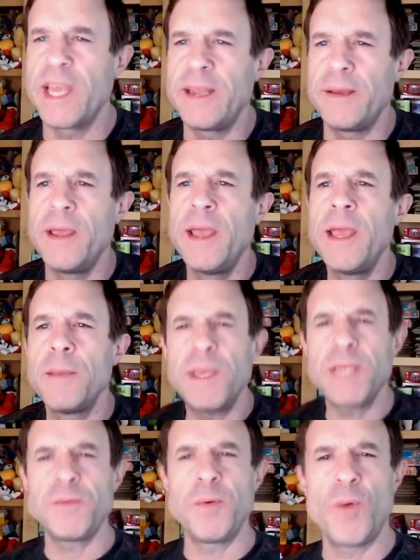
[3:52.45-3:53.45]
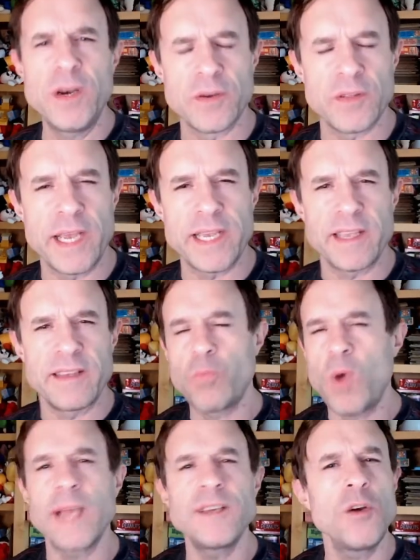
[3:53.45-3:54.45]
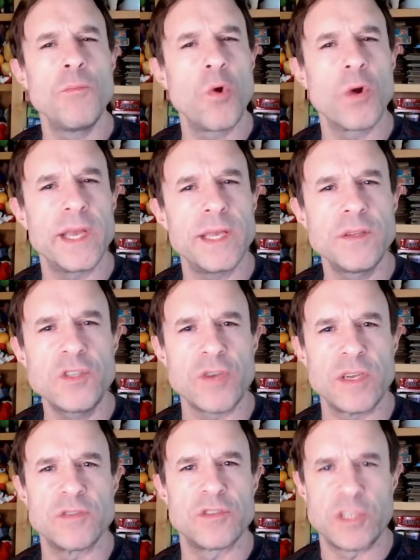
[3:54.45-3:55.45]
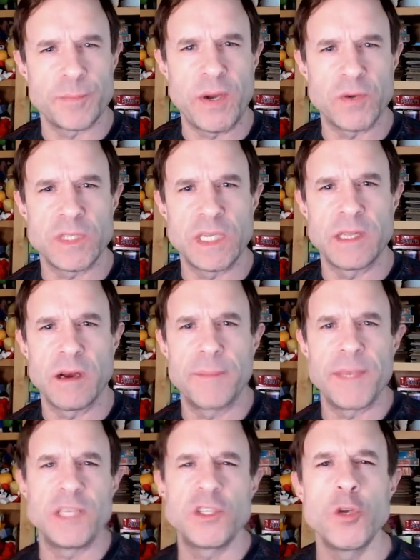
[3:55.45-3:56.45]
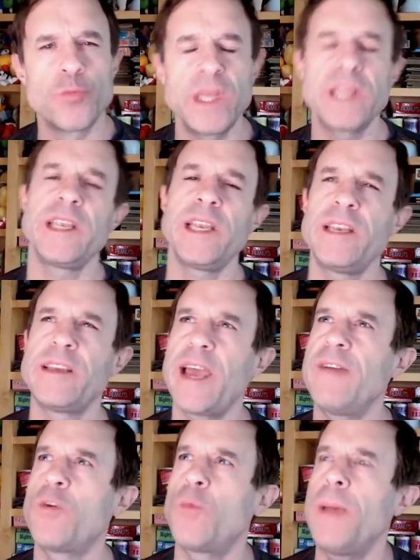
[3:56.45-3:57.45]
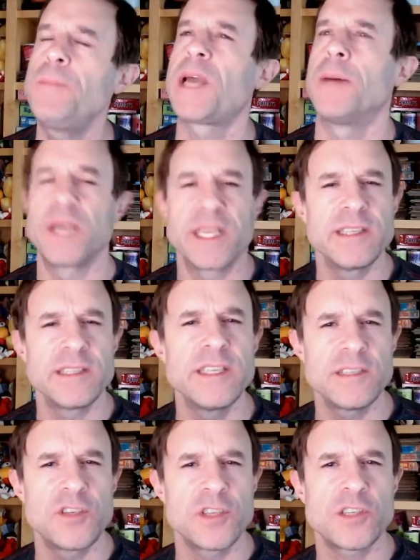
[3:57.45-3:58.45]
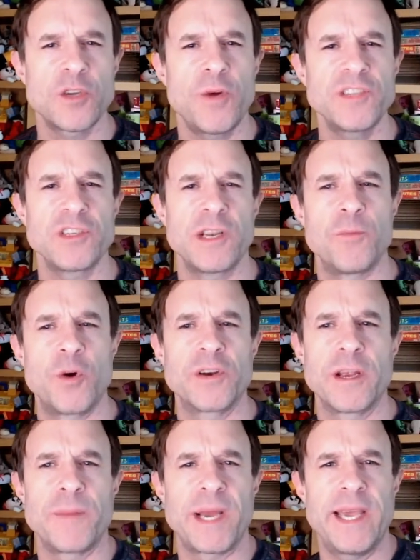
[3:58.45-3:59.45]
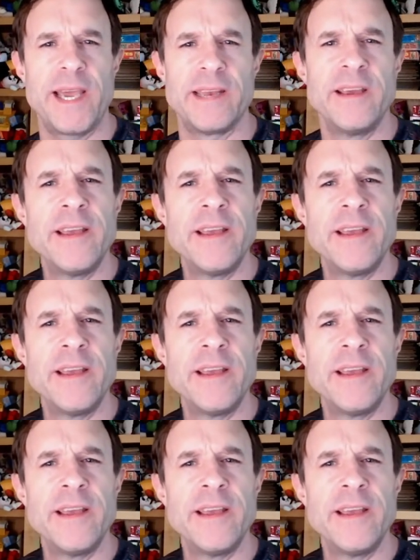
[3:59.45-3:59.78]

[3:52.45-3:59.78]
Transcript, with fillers: And it, it makes me wonder like why don't more illustrators just post on there? I mean, do you really need to have a webcomic? This is just a question I'm wondering in my head.